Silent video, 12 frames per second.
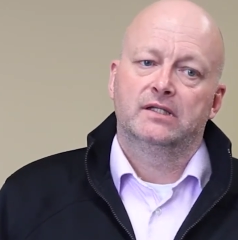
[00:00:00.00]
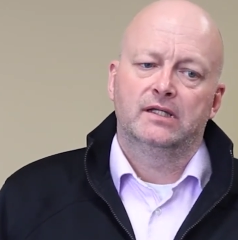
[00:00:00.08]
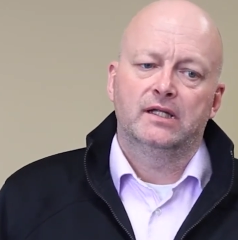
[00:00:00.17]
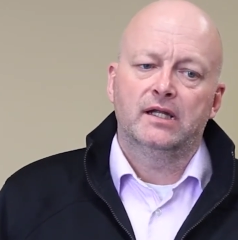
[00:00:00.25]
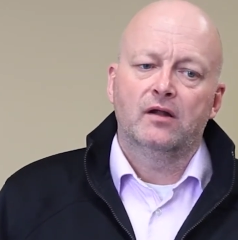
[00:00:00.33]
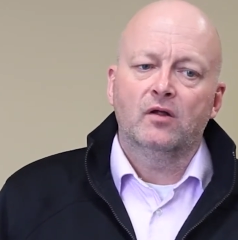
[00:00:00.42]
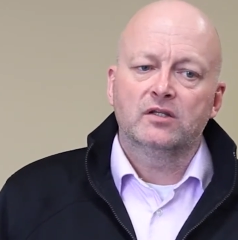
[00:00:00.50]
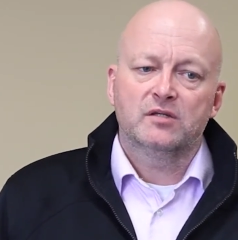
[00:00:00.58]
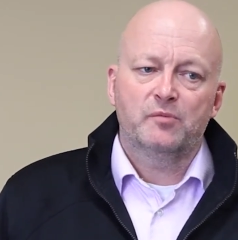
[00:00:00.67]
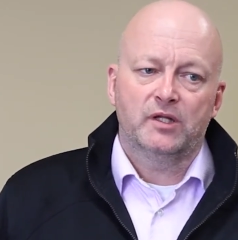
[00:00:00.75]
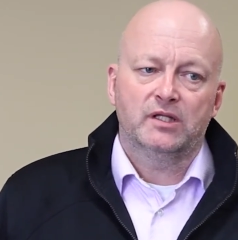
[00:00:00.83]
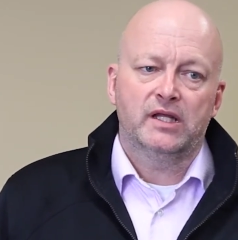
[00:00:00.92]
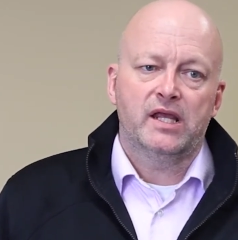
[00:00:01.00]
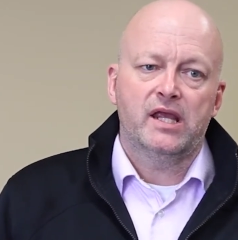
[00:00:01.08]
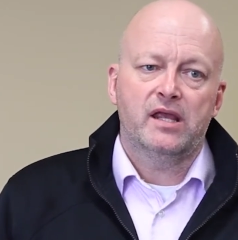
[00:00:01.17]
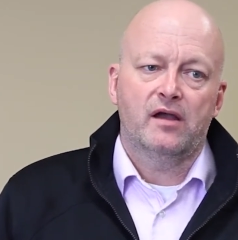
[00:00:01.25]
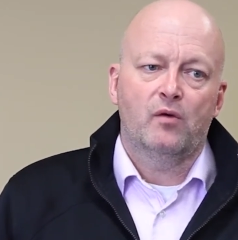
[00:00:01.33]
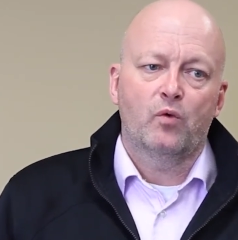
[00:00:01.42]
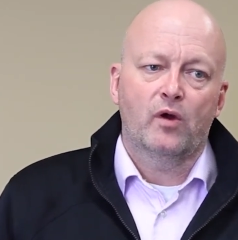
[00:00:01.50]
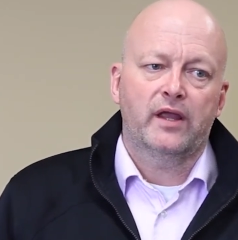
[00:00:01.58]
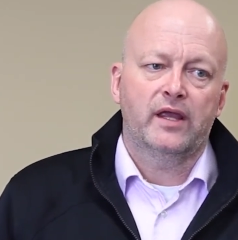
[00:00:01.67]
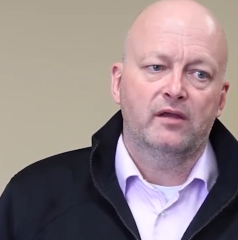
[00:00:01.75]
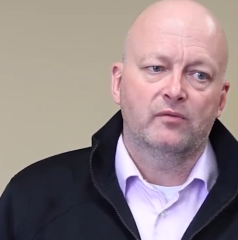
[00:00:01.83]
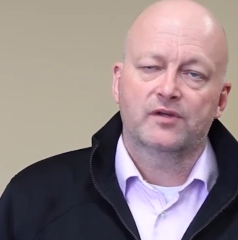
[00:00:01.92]
And then ultimately
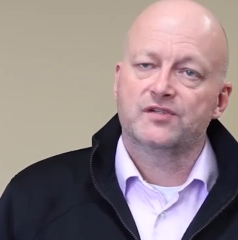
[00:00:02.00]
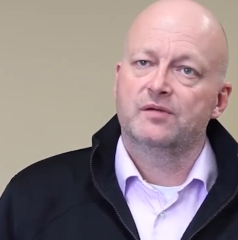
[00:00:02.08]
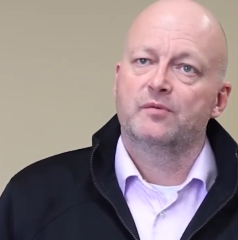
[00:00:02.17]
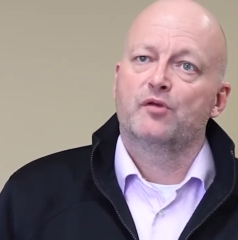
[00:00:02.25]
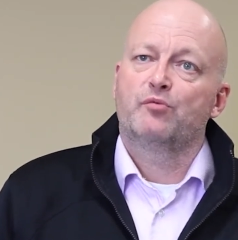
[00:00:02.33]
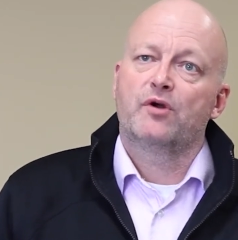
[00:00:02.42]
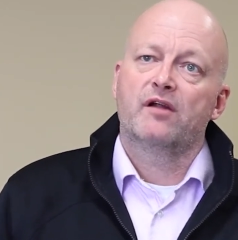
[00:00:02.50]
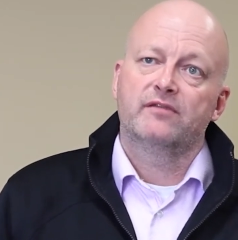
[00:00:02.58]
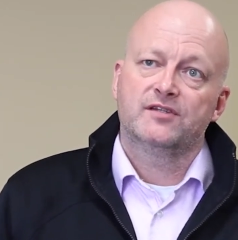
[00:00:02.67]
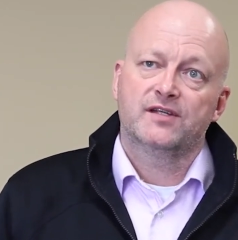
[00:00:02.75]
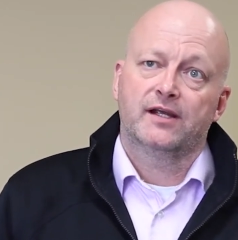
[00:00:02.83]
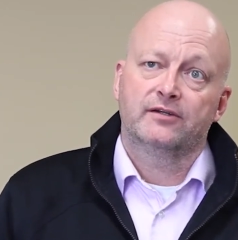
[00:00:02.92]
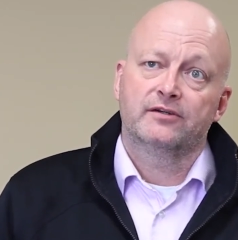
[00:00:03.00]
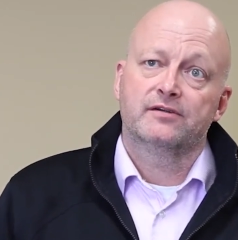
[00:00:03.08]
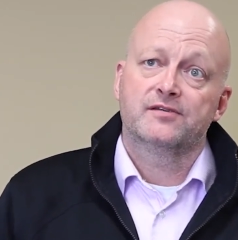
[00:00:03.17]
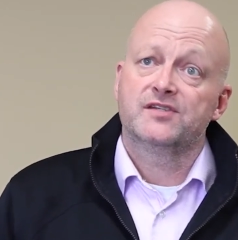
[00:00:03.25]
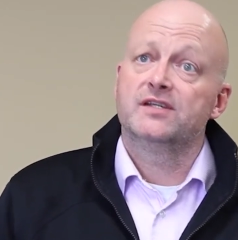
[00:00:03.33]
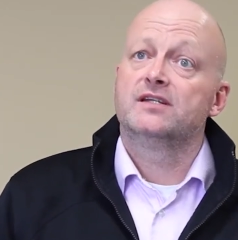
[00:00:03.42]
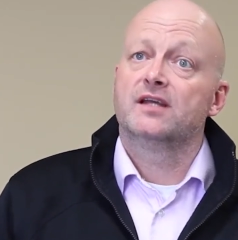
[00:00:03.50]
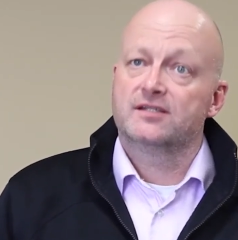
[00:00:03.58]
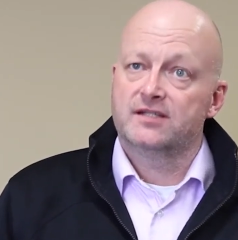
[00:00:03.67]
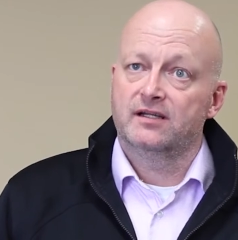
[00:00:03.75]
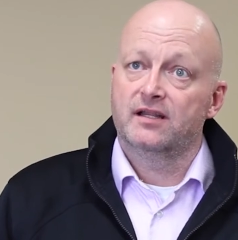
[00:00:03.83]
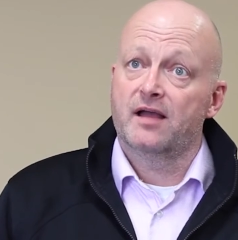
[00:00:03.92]
working with some of the private sector seed
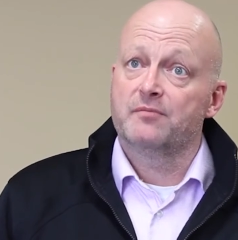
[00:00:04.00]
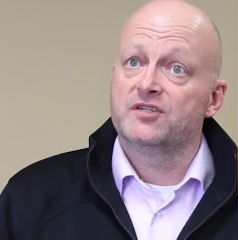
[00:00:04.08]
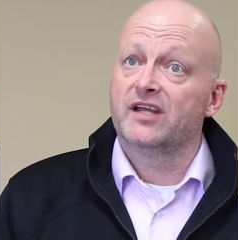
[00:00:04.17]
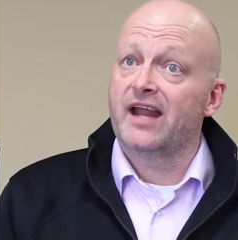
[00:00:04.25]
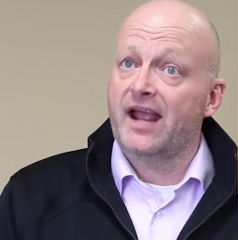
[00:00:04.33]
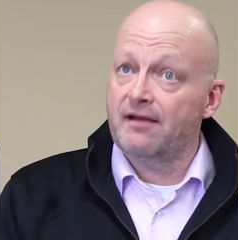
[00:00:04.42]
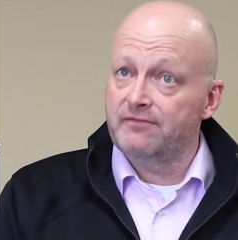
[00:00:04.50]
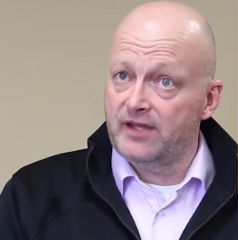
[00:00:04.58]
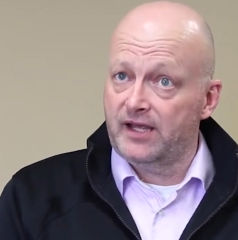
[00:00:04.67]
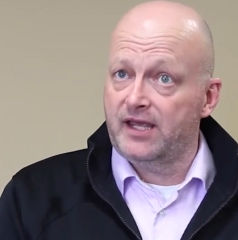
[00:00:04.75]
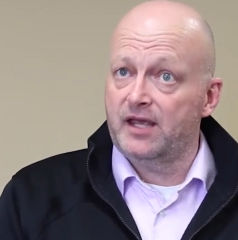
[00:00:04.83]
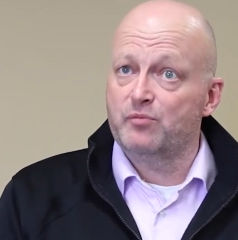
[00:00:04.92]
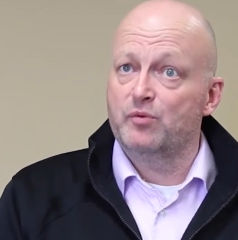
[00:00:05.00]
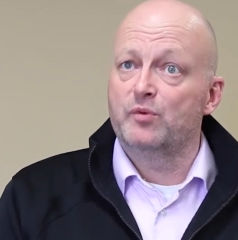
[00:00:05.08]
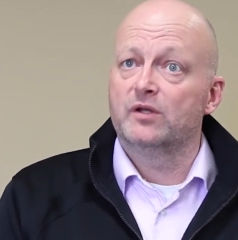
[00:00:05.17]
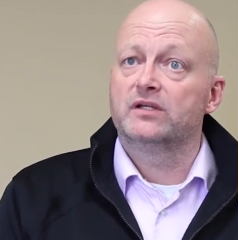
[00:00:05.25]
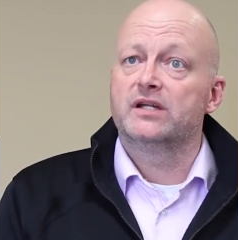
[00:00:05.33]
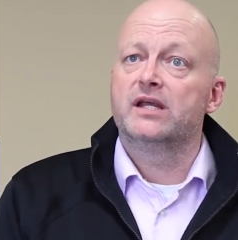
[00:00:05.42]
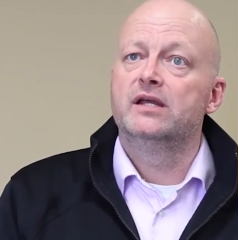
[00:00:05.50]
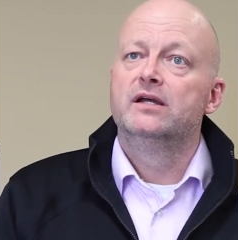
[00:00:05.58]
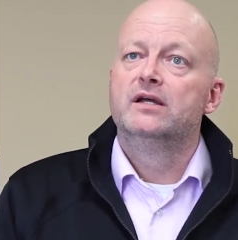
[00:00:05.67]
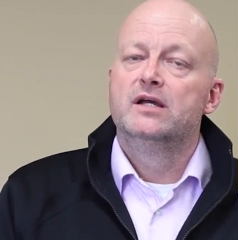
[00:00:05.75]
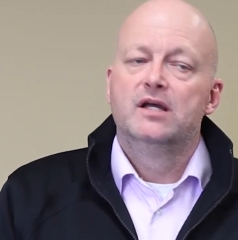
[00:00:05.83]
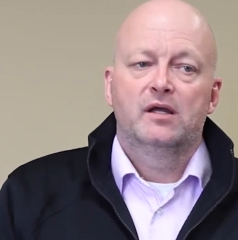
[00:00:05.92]
testing labs that have that capability,
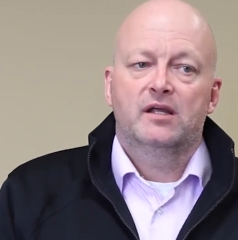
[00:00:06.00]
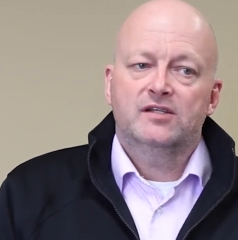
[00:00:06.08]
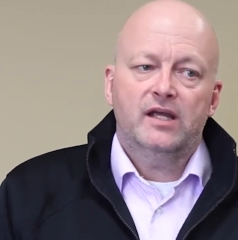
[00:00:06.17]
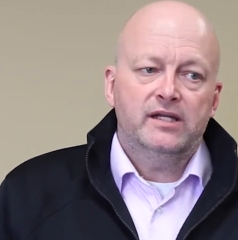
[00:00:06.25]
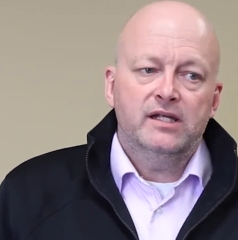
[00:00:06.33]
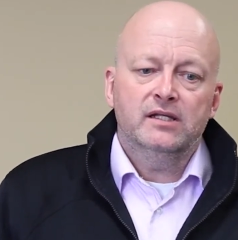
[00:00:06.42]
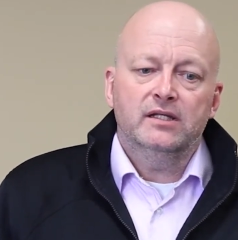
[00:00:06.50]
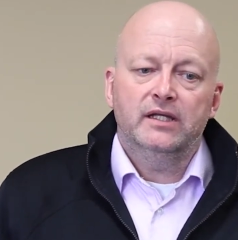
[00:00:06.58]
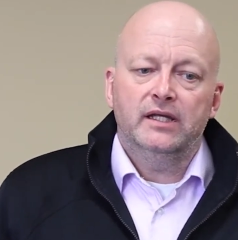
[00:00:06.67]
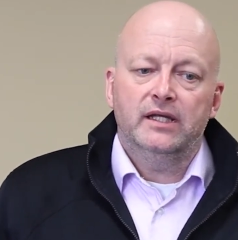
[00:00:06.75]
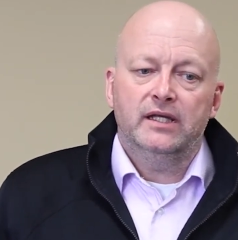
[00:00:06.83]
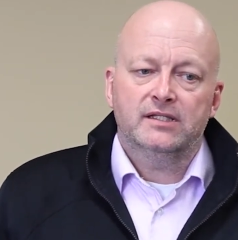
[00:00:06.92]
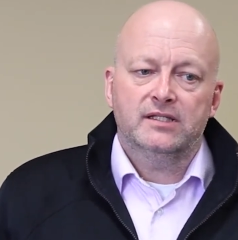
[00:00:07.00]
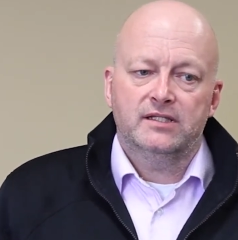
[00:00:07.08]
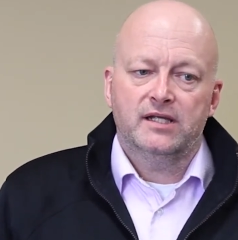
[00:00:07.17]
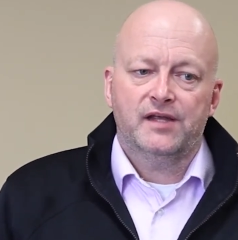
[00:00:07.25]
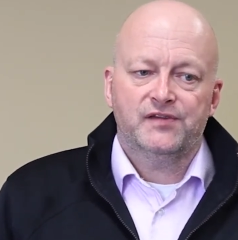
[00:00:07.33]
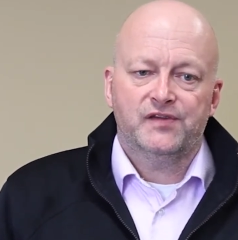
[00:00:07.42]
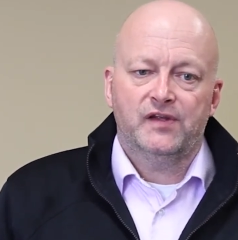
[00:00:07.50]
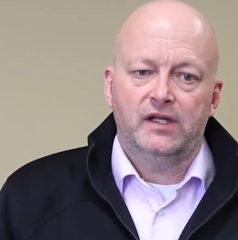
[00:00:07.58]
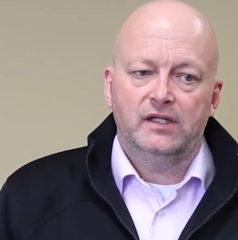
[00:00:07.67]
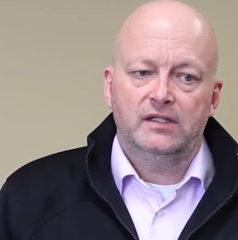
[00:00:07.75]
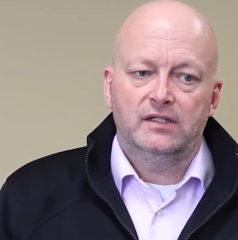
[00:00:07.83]
because ideally it's a test that